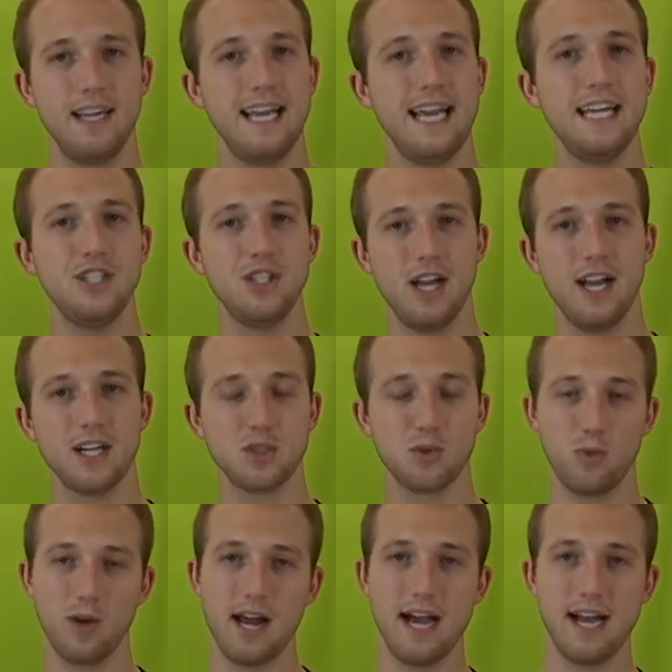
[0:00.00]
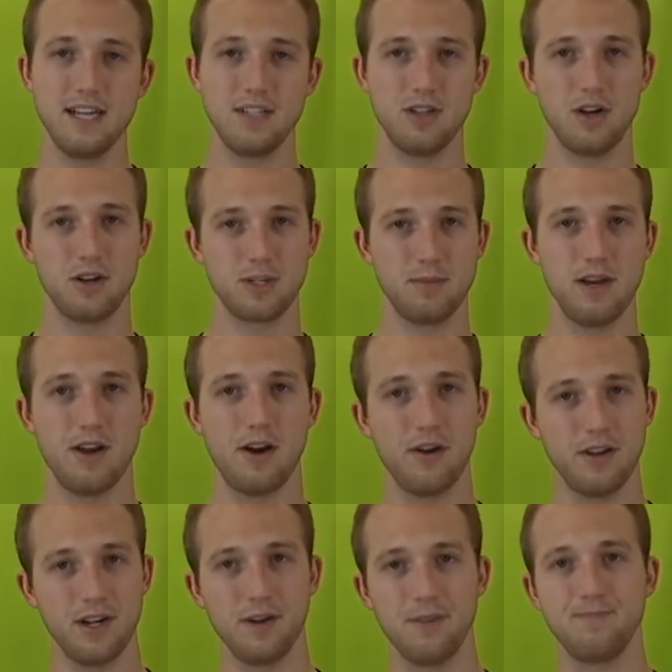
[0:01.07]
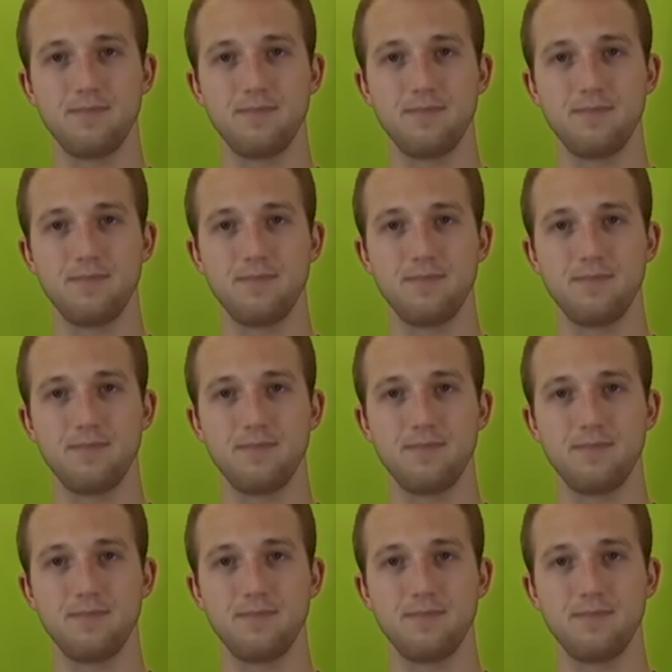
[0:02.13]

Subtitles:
he checks what I had talked about earlier: